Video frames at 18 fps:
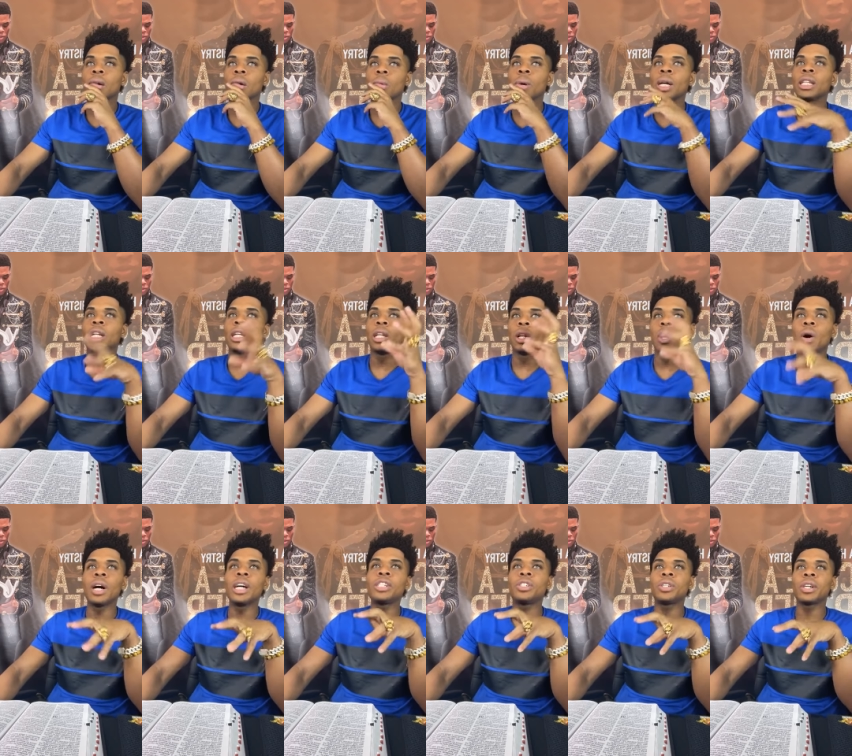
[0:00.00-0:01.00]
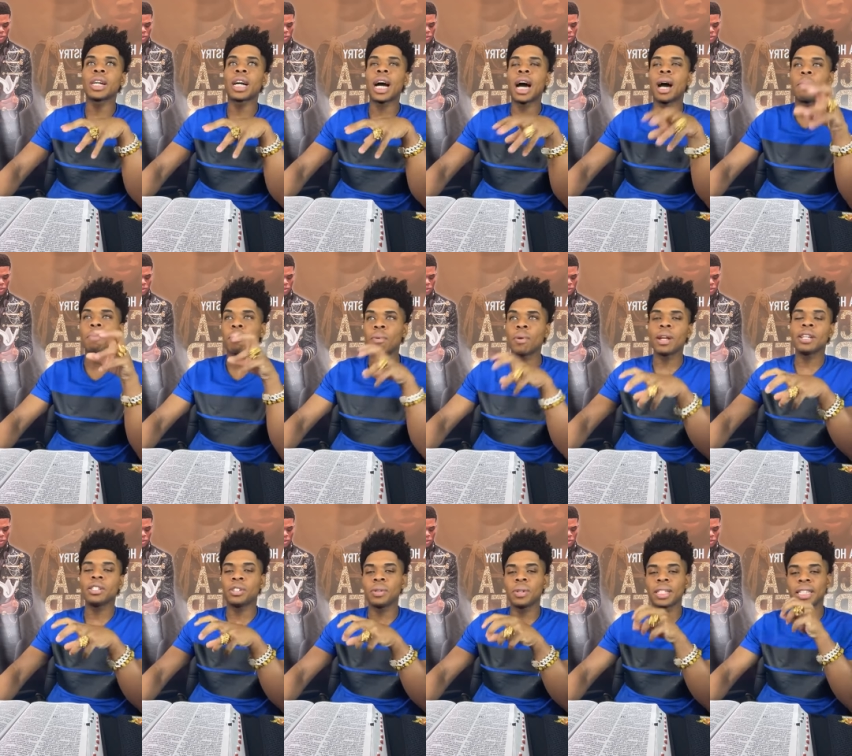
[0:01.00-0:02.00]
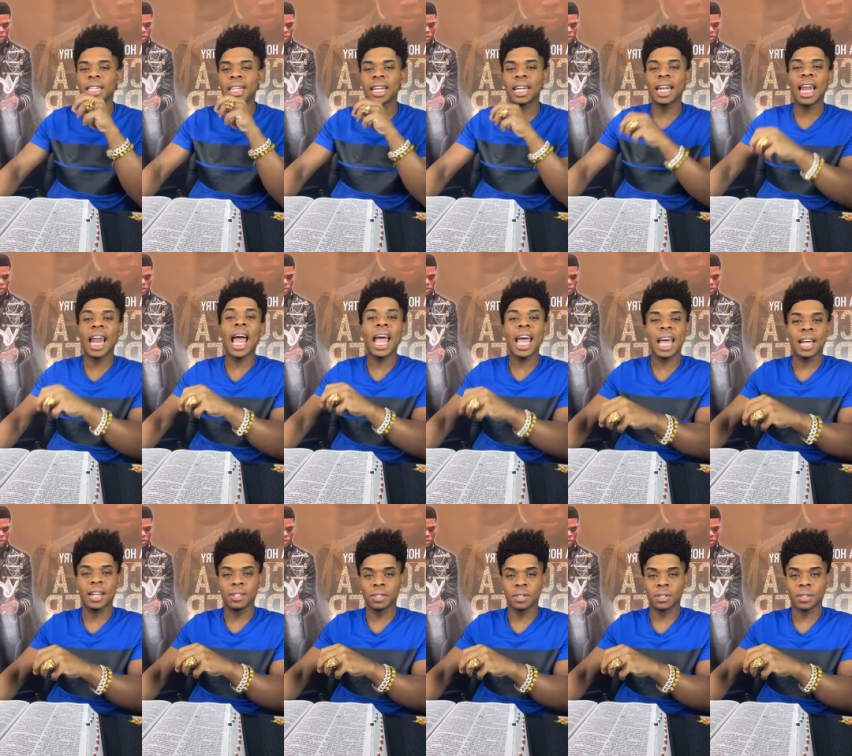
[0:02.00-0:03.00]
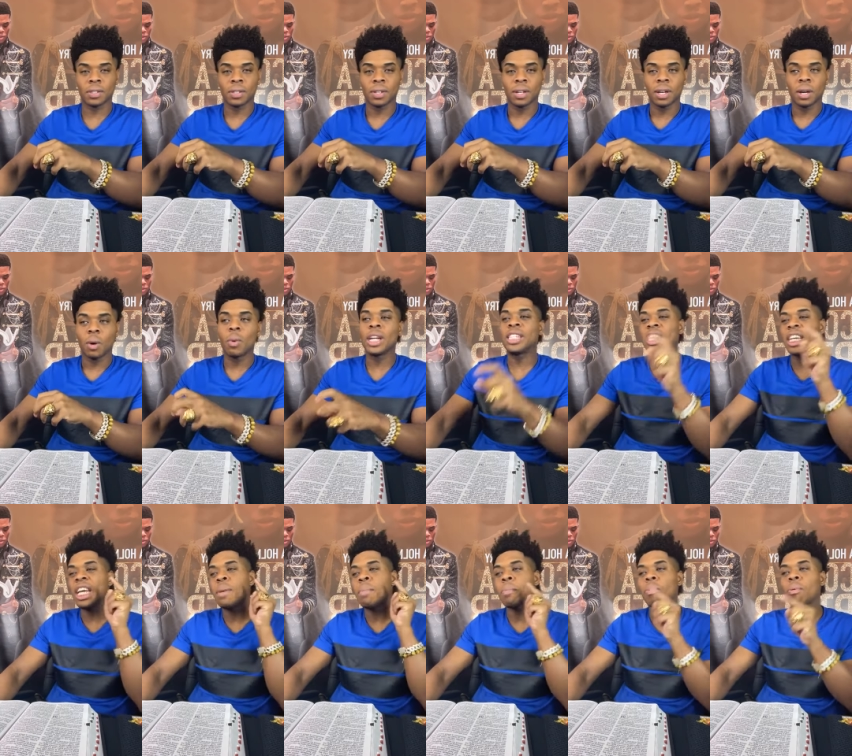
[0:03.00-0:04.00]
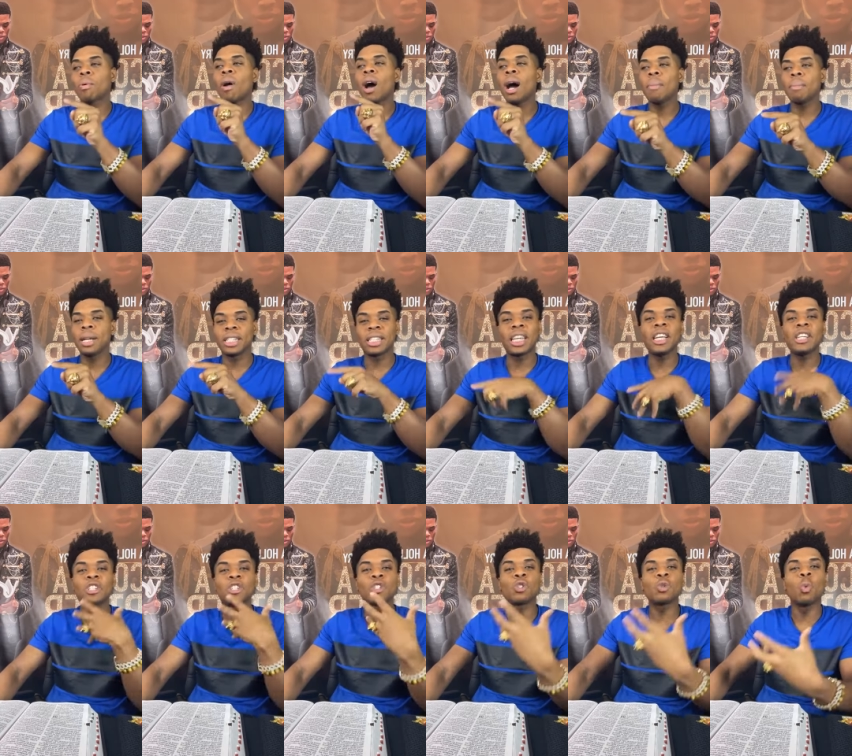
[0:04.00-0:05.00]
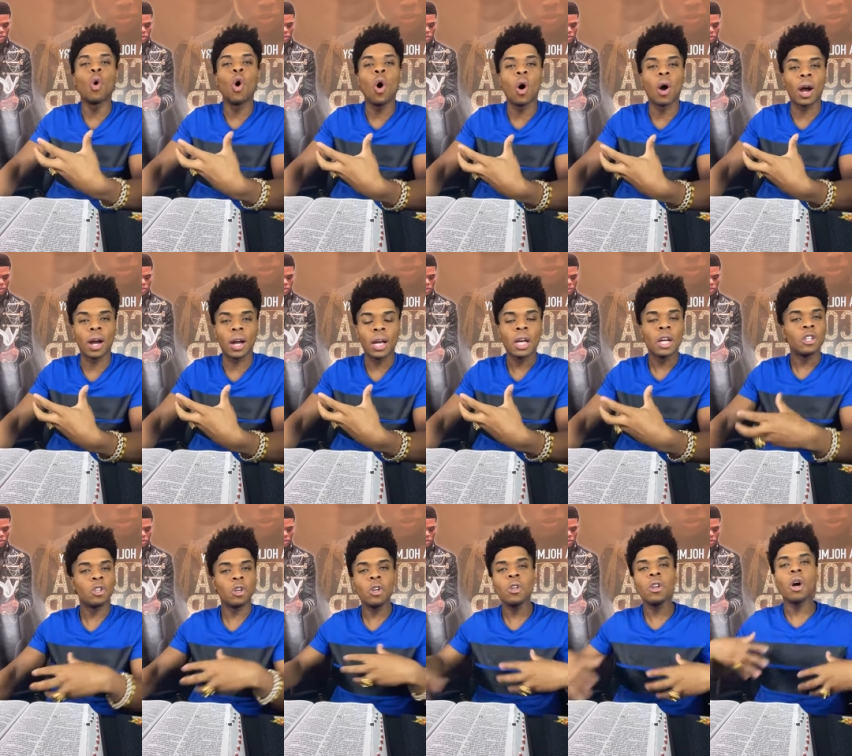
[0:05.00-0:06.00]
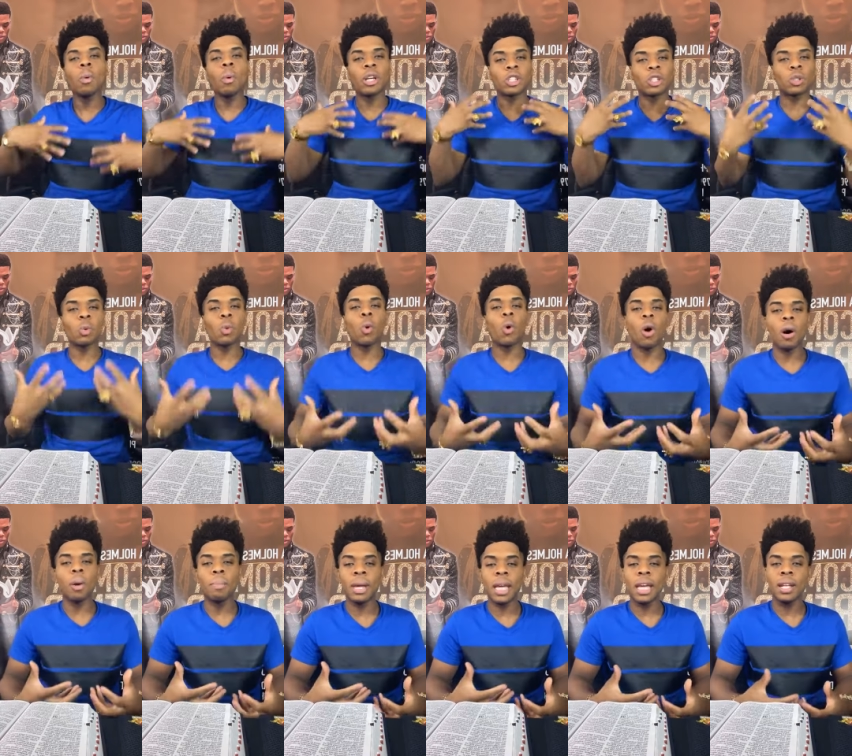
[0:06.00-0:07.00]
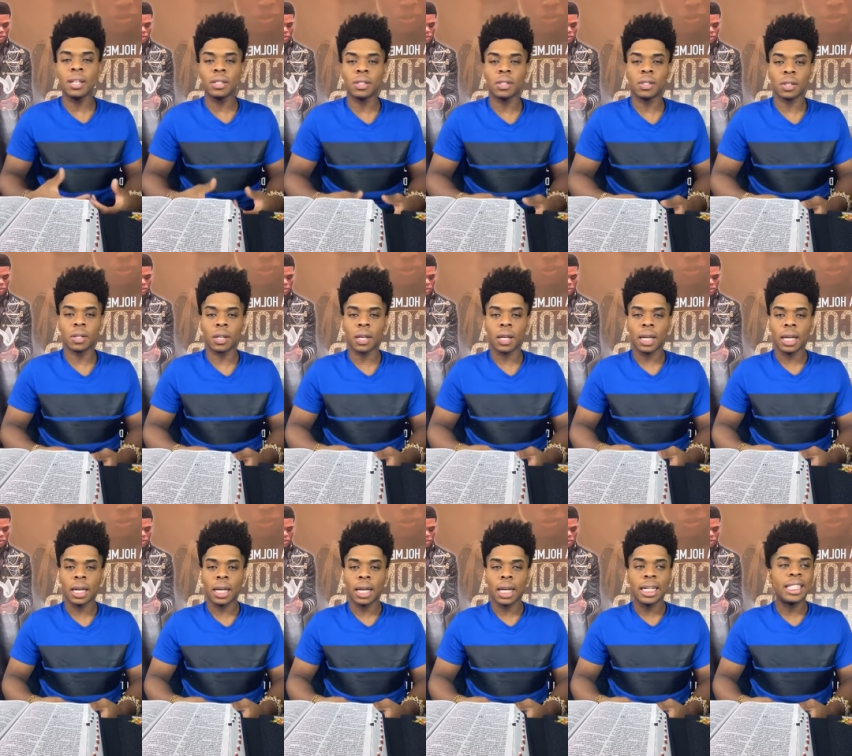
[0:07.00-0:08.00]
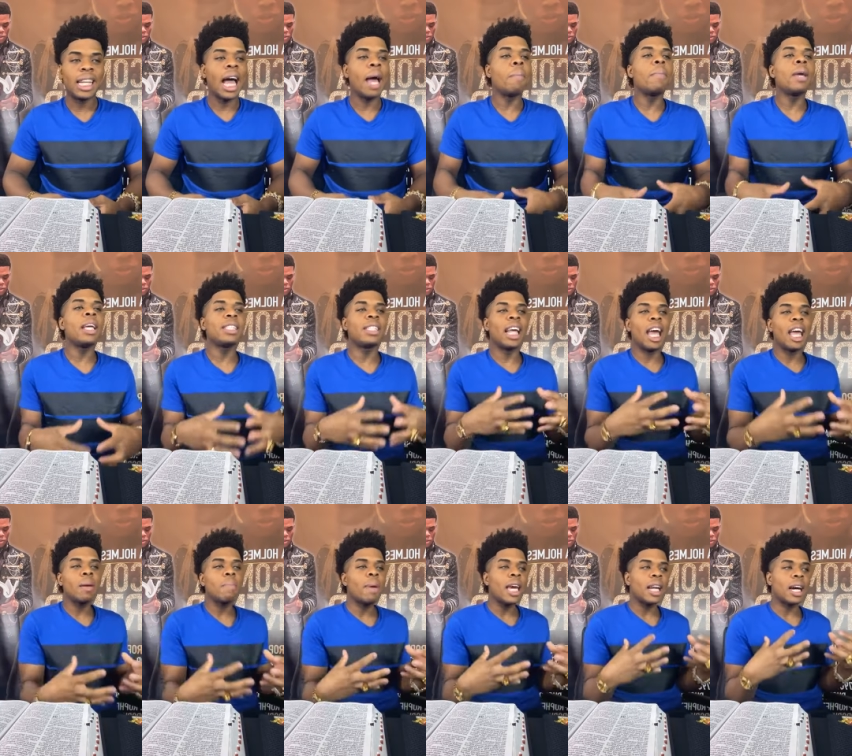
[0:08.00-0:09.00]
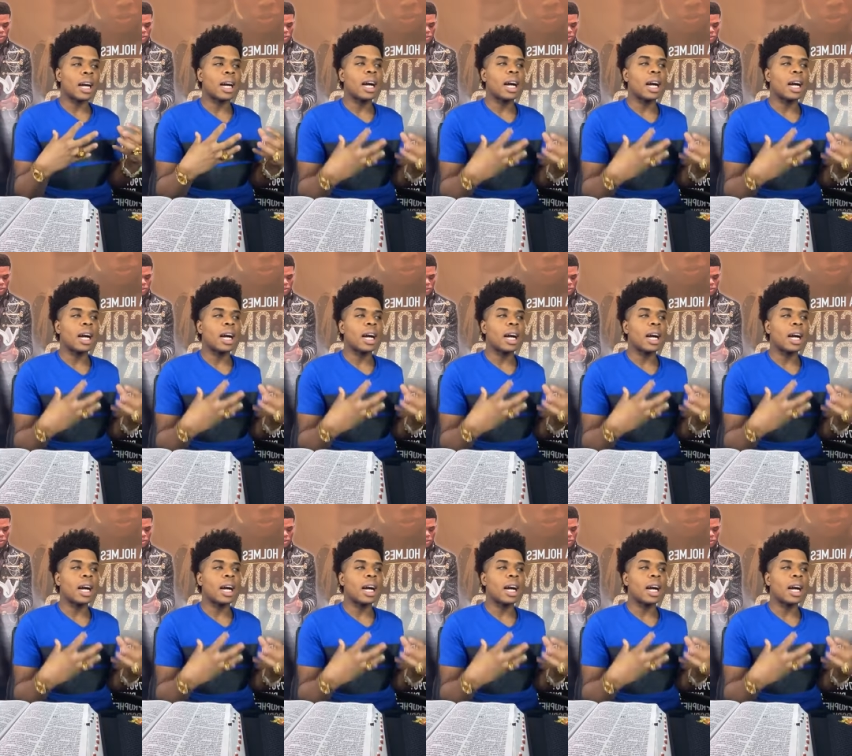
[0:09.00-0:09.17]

when the Lord your God brings you into the lands which he promised, he swore. Do you know what swore means? That means that he made a